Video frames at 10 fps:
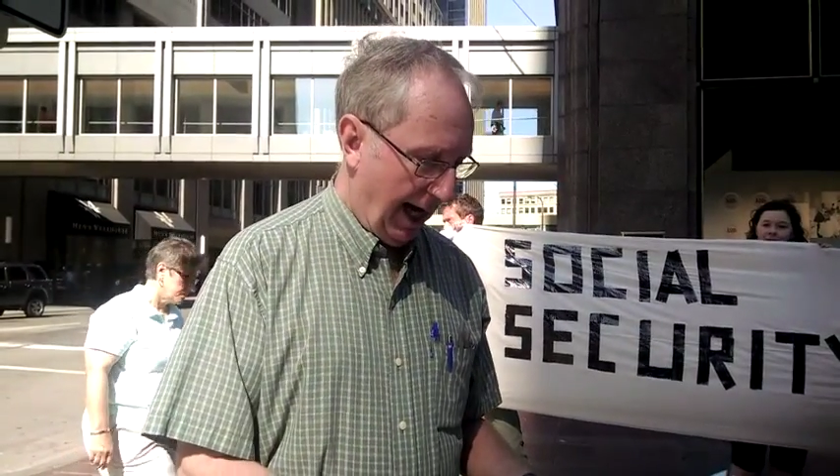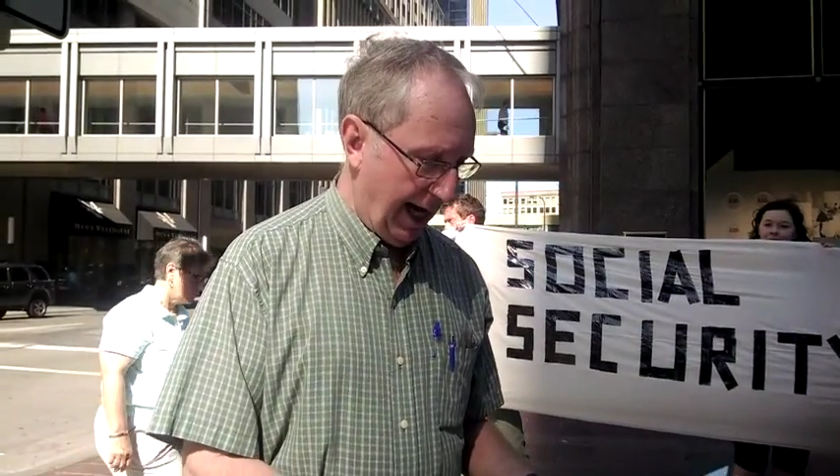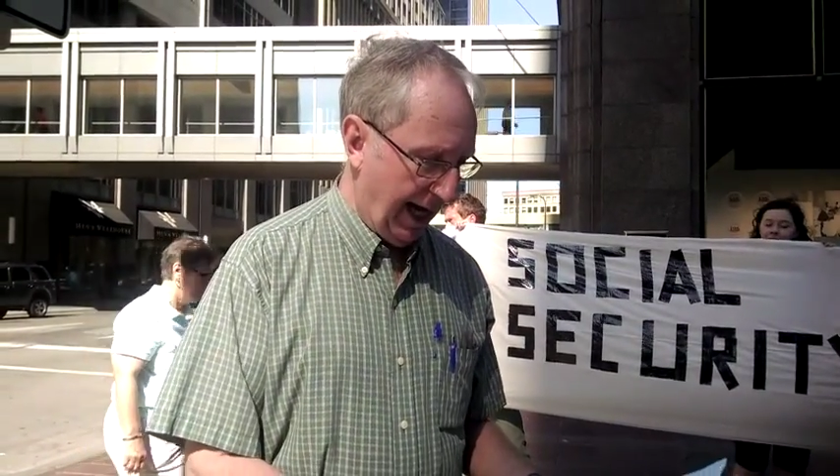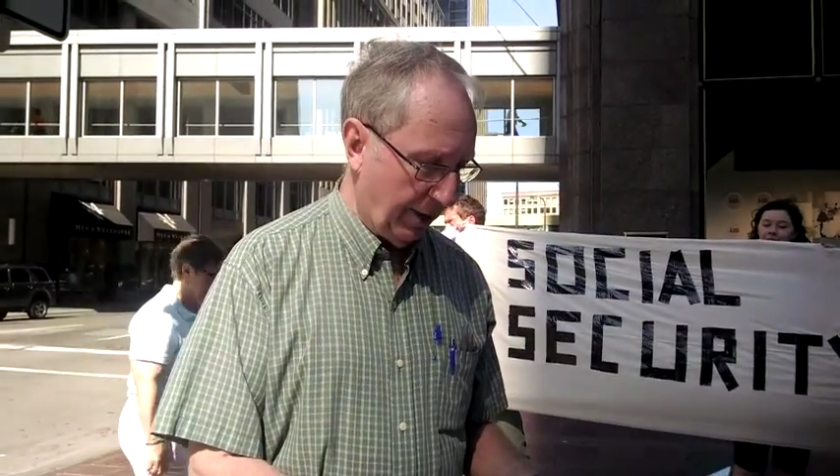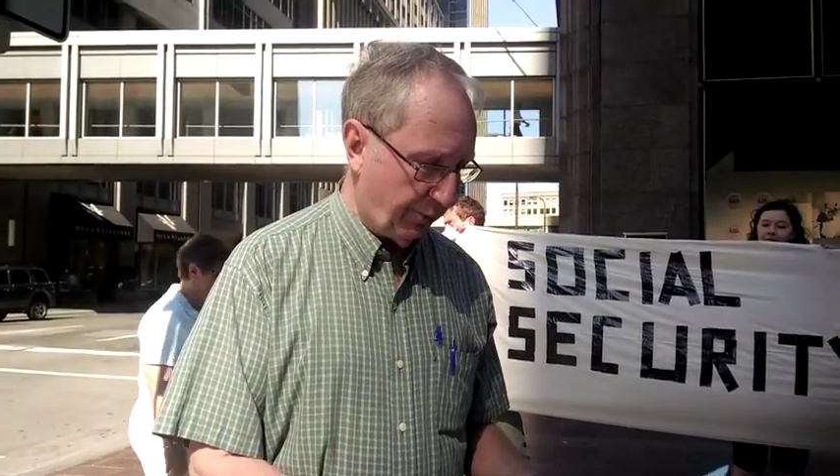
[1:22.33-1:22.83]

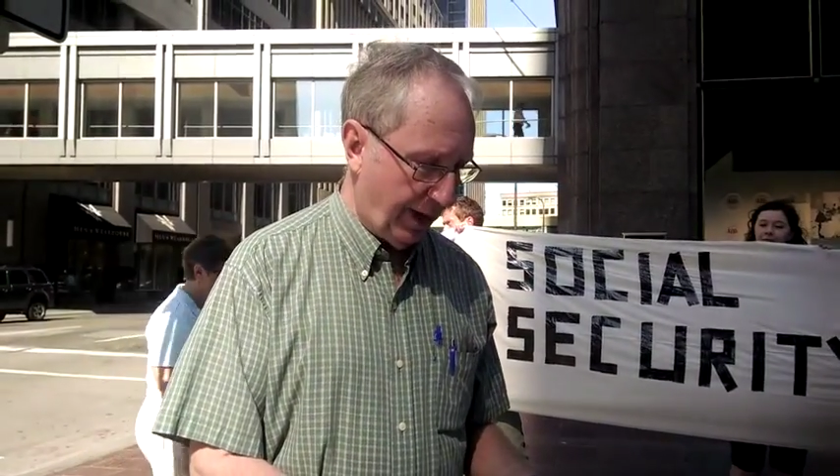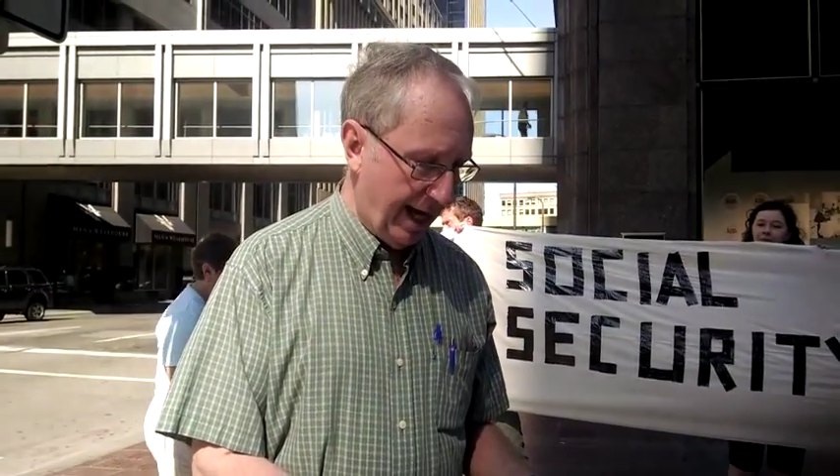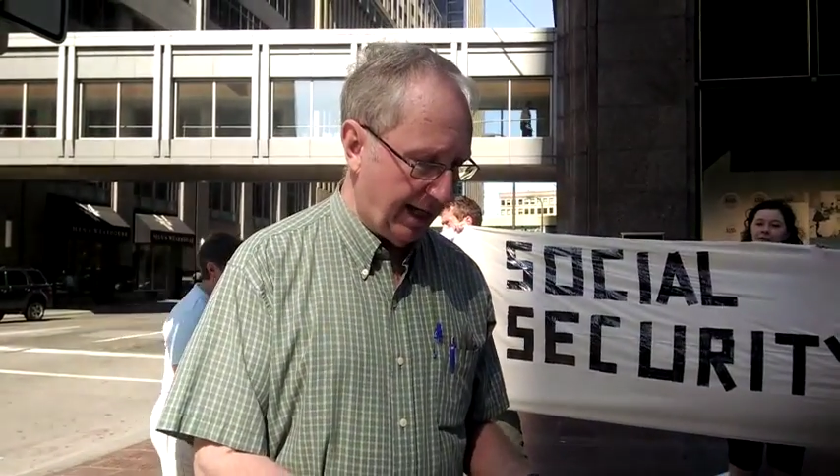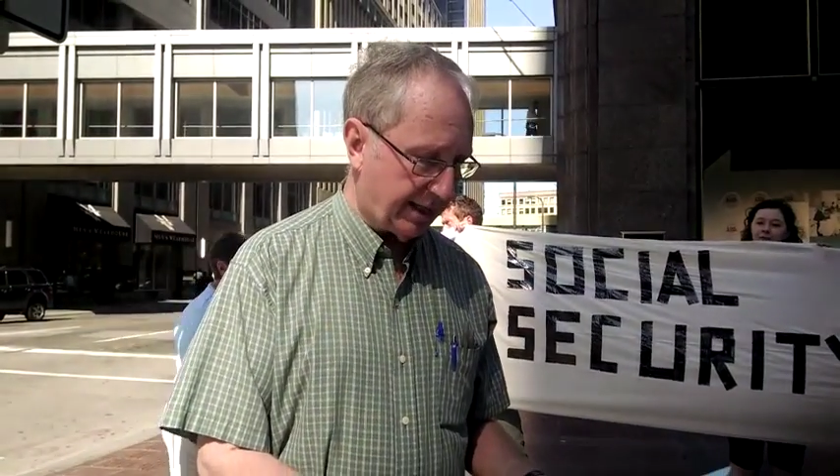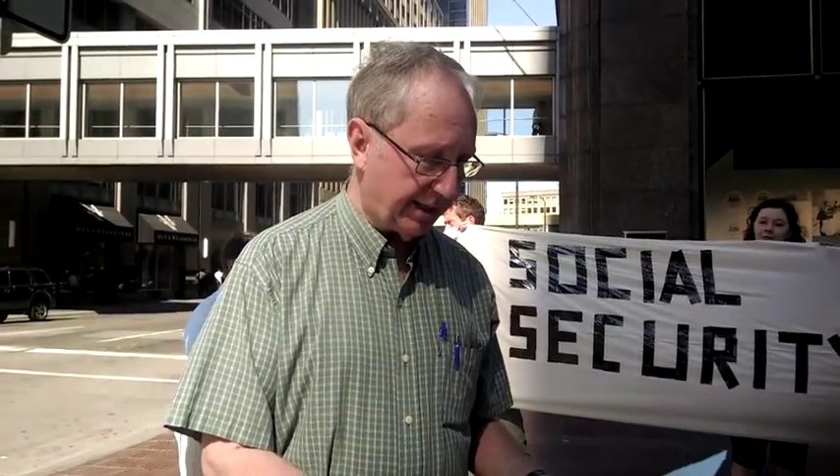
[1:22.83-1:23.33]
I had
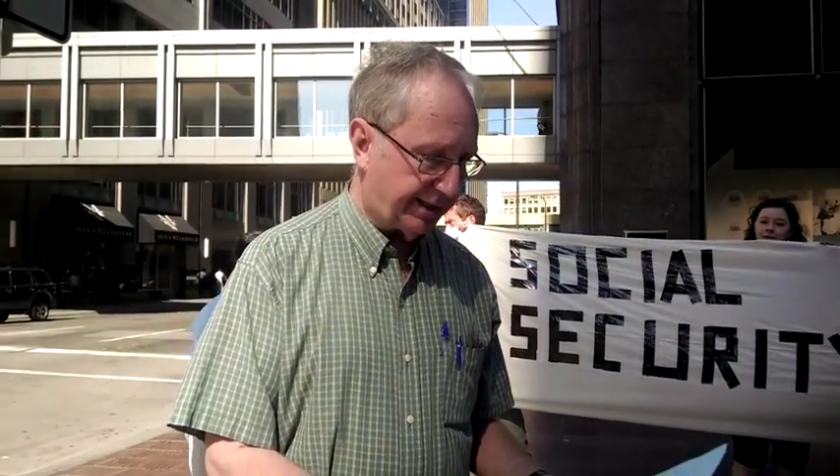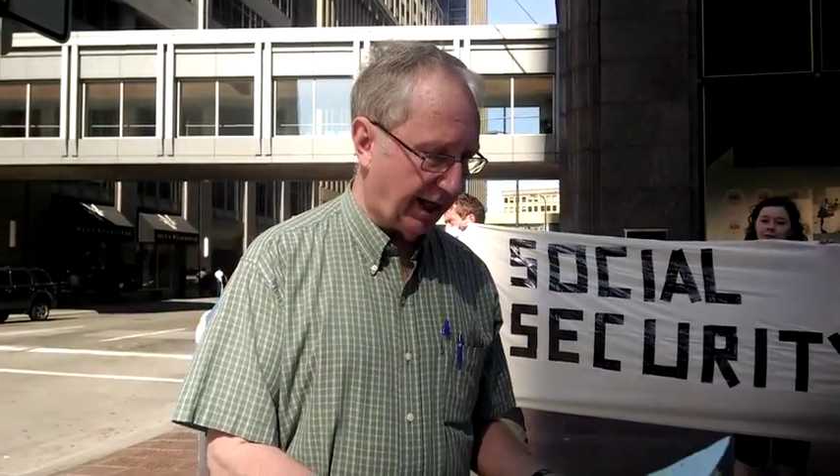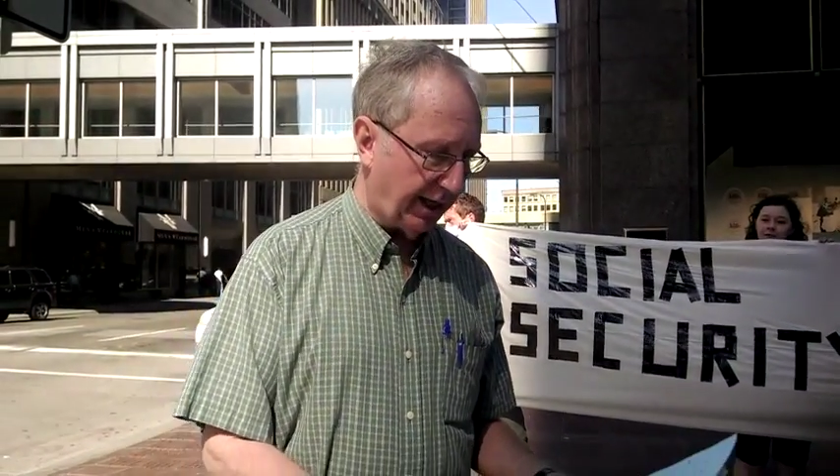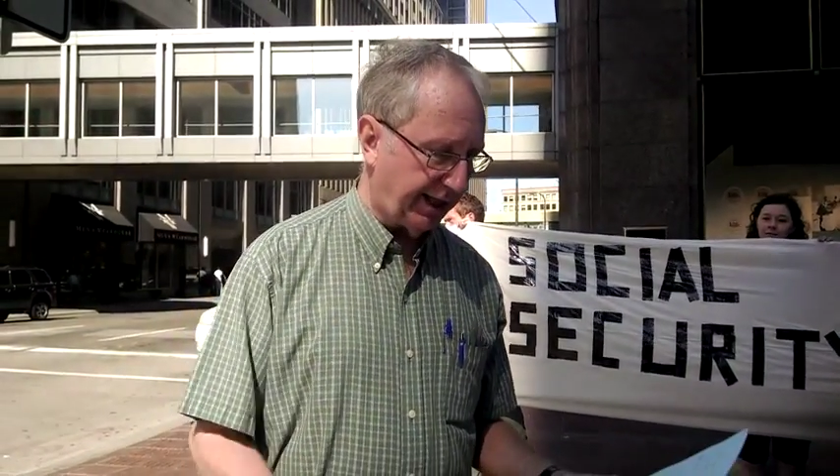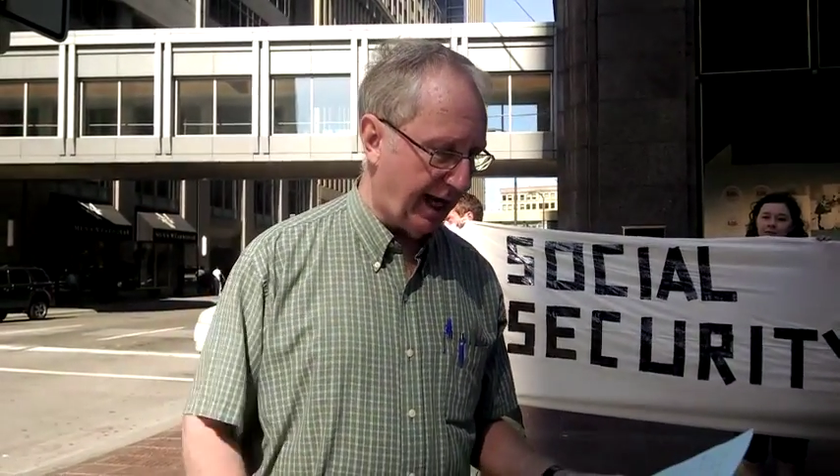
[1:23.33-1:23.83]
waited until